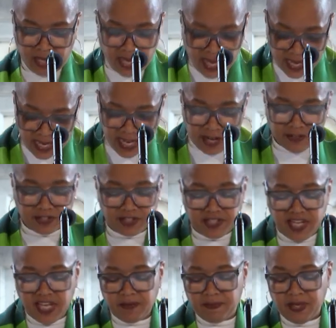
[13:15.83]
And here's a
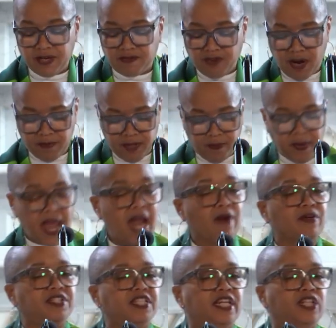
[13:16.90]
tidbit from the
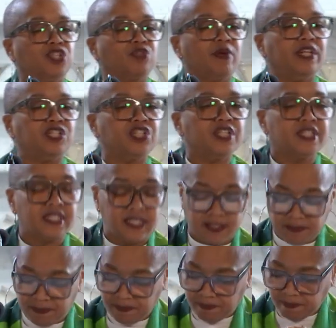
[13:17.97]
parenting trenches.
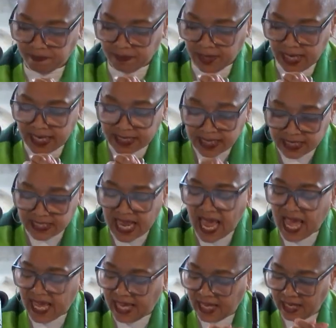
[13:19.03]

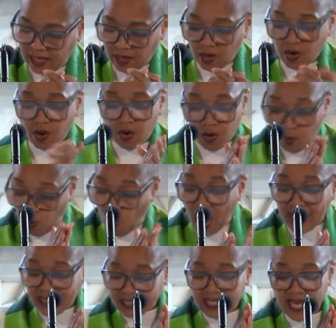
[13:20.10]
Today,
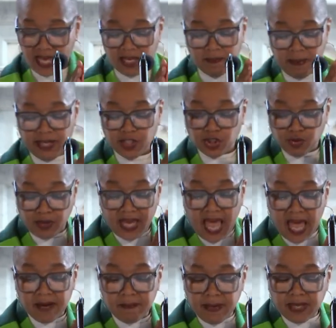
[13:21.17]
white elementary
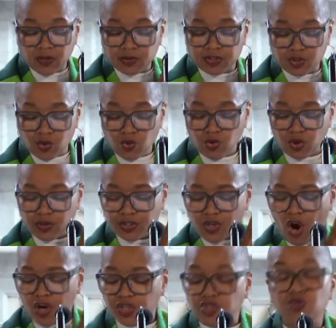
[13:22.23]
and middle schoolers
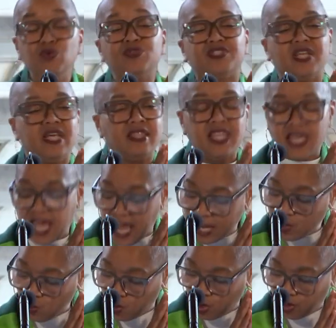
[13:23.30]
are using the
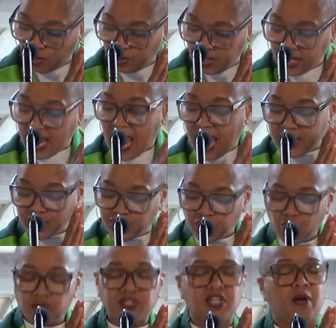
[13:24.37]
N-word and
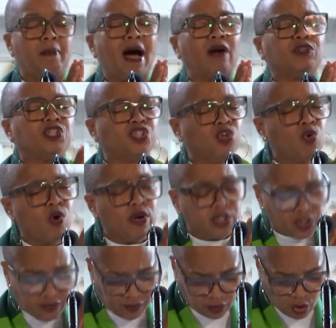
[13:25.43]
jokes about
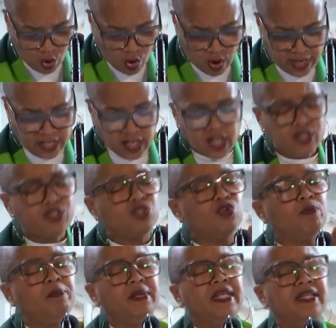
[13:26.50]
George Floyd to
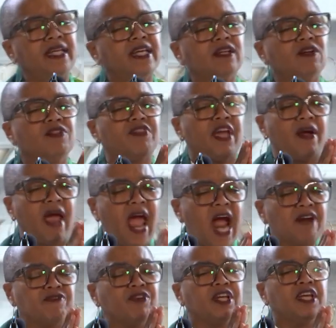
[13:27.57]
belittle their
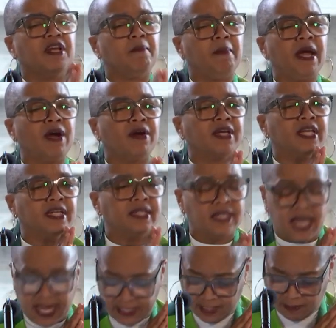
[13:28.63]
African-American
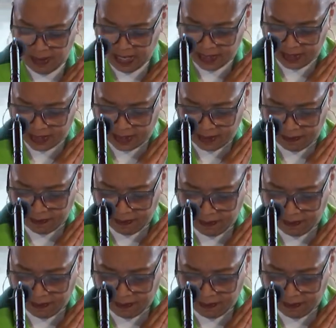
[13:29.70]
classmates.